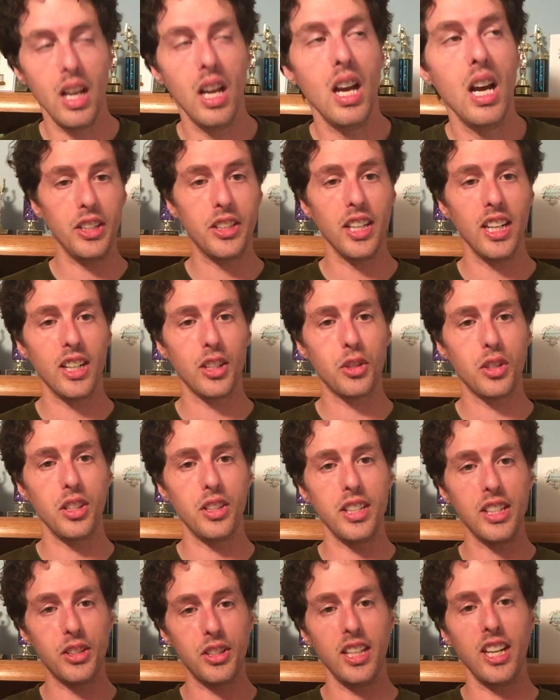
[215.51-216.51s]
When he talks to
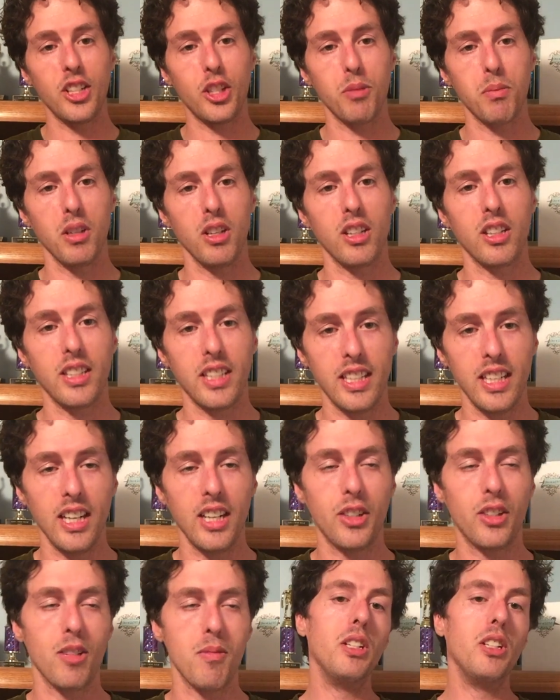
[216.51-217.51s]
Jesse Eisenberg
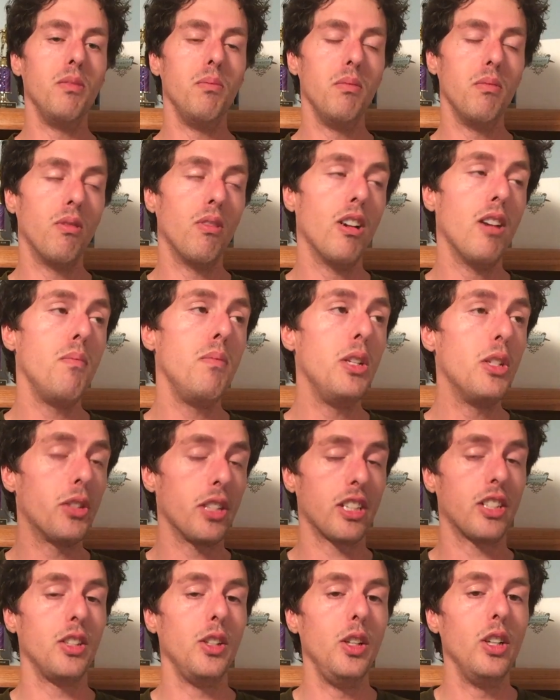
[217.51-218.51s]
character, what
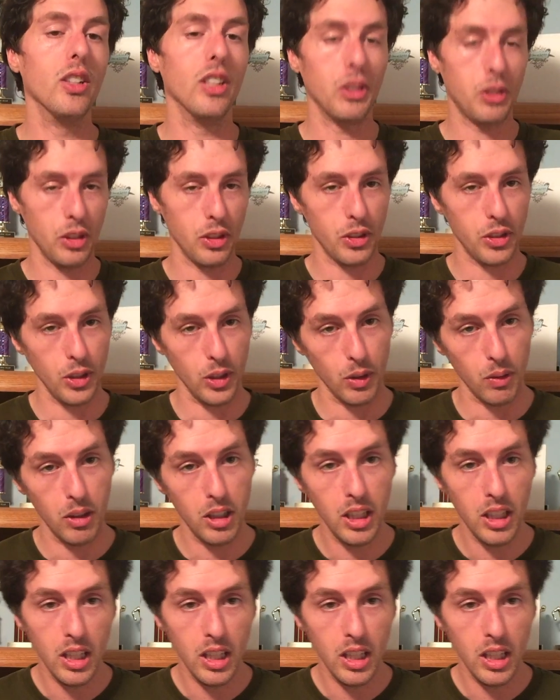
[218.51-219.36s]
music do you listen to?